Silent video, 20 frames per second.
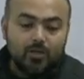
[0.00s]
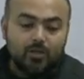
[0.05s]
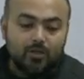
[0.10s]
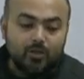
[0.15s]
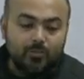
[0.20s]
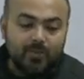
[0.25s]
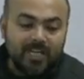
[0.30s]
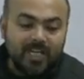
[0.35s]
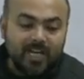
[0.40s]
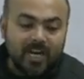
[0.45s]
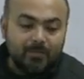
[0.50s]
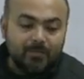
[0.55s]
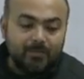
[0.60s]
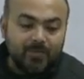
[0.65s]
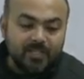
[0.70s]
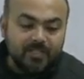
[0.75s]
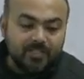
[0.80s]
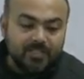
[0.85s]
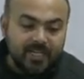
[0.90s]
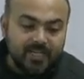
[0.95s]
to be
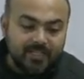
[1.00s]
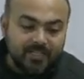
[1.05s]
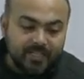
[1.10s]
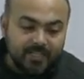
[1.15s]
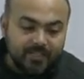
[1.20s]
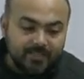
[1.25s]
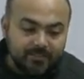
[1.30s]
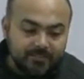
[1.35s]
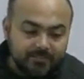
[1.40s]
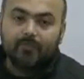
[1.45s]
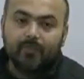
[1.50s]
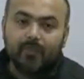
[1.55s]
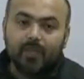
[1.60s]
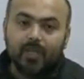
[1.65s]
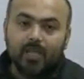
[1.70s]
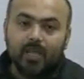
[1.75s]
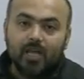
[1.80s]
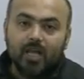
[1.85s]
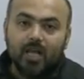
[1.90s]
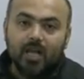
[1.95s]
compensated
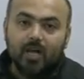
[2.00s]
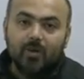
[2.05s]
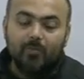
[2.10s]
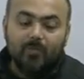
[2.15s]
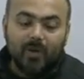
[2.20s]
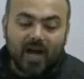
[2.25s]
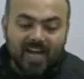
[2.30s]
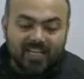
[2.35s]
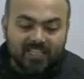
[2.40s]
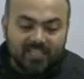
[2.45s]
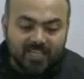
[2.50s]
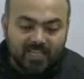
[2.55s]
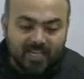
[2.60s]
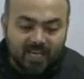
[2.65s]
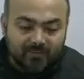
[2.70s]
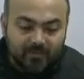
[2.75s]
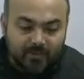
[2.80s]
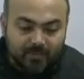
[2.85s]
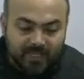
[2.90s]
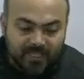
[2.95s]
by the
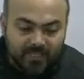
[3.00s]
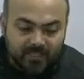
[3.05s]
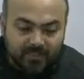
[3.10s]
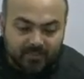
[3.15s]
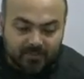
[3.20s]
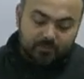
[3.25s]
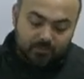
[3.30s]
government,